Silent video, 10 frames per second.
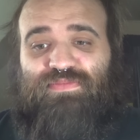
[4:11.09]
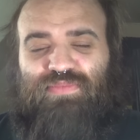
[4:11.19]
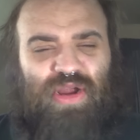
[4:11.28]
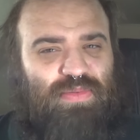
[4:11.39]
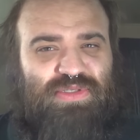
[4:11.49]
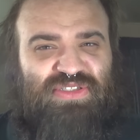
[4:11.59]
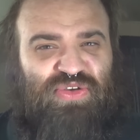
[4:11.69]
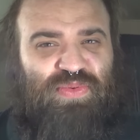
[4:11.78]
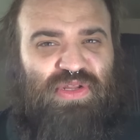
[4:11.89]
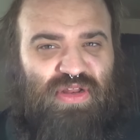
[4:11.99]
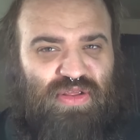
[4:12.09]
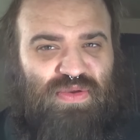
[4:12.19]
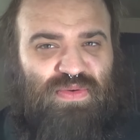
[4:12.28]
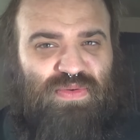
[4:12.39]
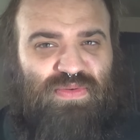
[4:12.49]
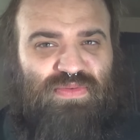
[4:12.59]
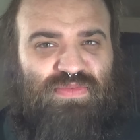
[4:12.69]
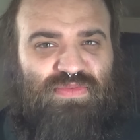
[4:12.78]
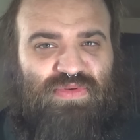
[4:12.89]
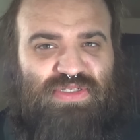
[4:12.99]
Probably stupid to do,
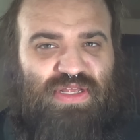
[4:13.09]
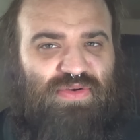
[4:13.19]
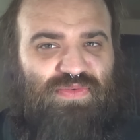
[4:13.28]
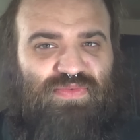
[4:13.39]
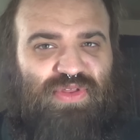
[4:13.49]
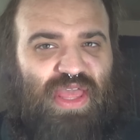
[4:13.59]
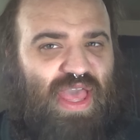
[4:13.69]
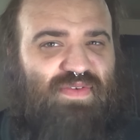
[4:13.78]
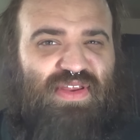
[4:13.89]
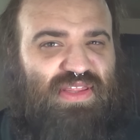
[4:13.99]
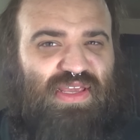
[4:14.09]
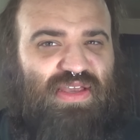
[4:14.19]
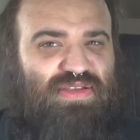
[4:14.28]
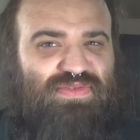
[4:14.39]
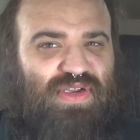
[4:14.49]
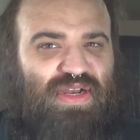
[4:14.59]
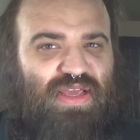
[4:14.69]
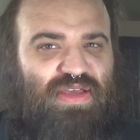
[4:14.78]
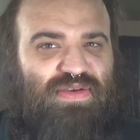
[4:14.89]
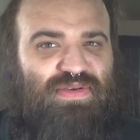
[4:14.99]
because I don't really have anything else right
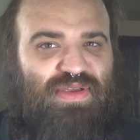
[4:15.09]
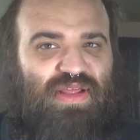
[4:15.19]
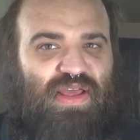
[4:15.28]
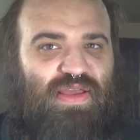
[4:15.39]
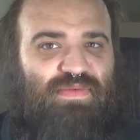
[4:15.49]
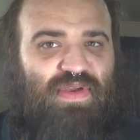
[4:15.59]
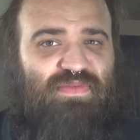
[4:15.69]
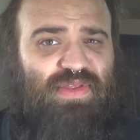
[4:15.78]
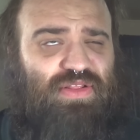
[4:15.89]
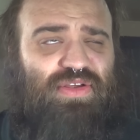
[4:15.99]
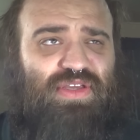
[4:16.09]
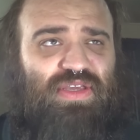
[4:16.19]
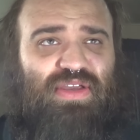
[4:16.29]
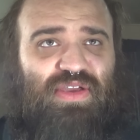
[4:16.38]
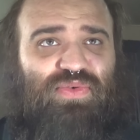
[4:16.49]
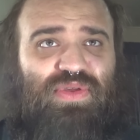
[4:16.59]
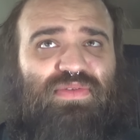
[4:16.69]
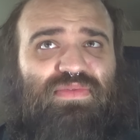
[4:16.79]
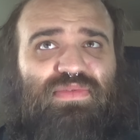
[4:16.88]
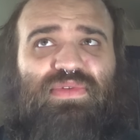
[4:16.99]
now, and I've been looking. I quit
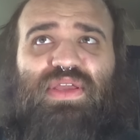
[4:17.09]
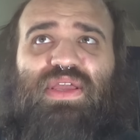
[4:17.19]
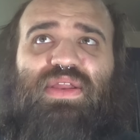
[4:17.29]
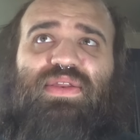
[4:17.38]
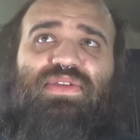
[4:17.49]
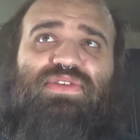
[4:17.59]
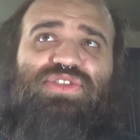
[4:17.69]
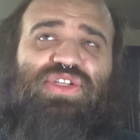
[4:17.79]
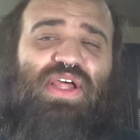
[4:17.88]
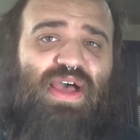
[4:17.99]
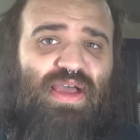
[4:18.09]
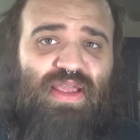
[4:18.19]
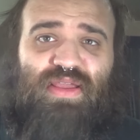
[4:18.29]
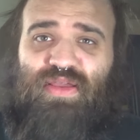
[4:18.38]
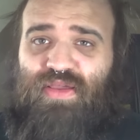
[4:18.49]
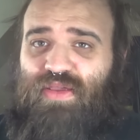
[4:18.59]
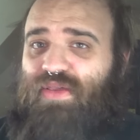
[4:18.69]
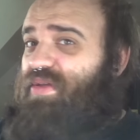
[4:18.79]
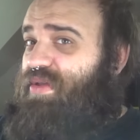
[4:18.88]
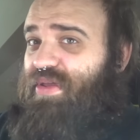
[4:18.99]
in July,
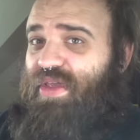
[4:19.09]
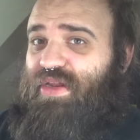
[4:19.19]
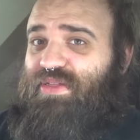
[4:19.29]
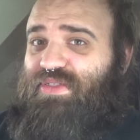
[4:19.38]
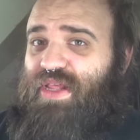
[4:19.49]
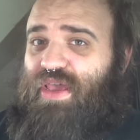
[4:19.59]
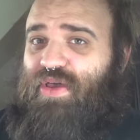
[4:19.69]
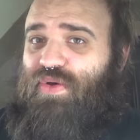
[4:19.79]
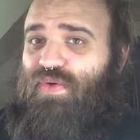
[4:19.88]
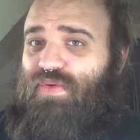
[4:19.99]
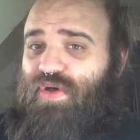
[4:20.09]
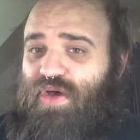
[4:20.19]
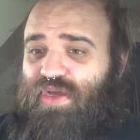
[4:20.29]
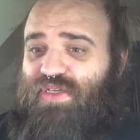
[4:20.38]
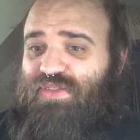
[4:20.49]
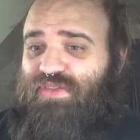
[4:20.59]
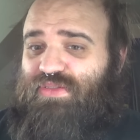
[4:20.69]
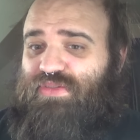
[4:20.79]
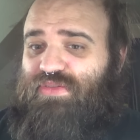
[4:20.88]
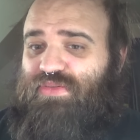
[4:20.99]
and it's now August.